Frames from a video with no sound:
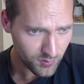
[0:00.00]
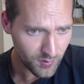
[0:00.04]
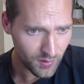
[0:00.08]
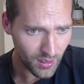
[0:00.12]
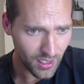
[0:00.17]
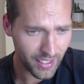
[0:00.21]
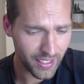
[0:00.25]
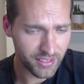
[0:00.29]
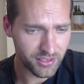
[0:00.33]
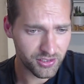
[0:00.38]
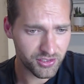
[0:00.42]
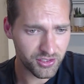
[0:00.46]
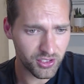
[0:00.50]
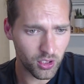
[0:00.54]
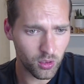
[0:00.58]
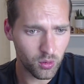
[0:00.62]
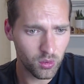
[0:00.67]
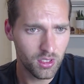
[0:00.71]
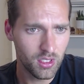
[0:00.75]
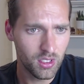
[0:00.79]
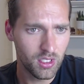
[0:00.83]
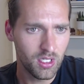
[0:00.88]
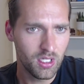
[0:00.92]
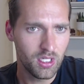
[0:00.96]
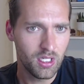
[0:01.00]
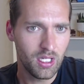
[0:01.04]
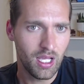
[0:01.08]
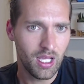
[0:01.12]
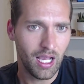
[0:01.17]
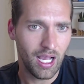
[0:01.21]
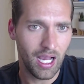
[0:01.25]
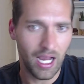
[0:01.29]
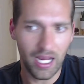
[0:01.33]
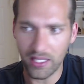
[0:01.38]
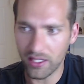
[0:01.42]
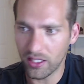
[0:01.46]
And so
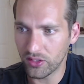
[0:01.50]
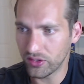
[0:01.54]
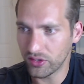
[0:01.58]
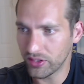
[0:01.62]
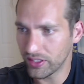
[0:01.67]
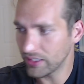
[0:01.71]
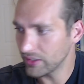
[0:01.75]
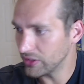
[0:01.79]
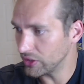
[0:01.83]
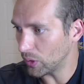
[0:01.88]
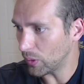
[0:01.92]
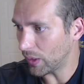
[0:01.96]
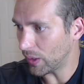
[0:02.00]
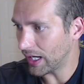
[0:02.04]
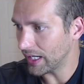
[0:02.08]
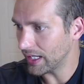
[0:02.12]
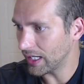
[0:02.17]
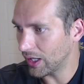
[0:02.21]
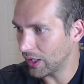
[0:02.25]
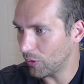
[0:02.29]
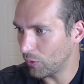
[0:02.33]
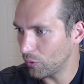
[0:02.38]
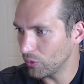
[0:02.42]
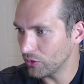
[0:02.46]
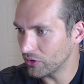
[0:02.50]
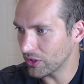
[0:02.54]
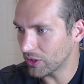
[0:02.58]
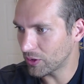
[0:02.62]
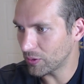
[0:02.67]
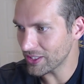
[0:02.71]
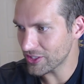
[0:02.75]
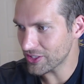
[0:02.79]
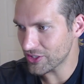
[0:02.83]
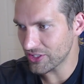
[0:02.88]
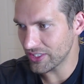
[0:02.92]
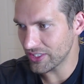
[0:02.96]
you know, the question